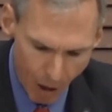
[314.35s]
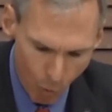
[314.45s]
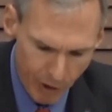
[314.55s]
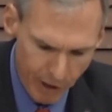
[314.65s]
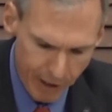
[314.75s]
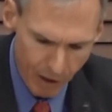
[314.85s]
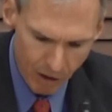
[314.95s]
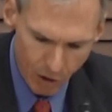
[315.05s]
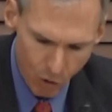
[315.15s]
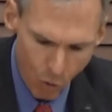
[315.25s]
We
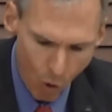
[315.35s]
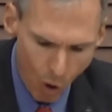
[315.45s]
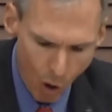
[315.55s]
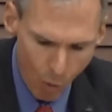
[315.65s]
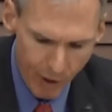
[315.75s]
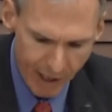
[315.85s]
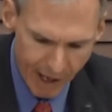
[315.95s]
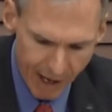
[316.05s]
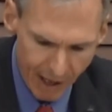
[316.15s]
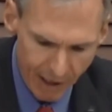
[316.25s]
need to do all we
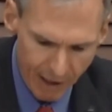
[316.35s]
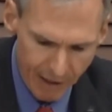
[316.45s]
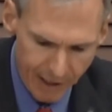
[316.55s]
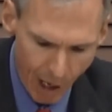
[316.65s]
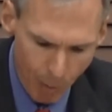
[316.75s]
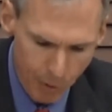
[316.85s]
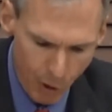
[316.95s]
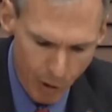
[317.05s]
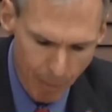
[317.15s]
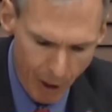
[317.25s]
can to help
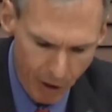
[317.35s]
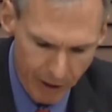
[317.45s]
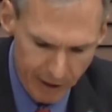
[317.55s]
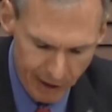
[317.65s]
turn American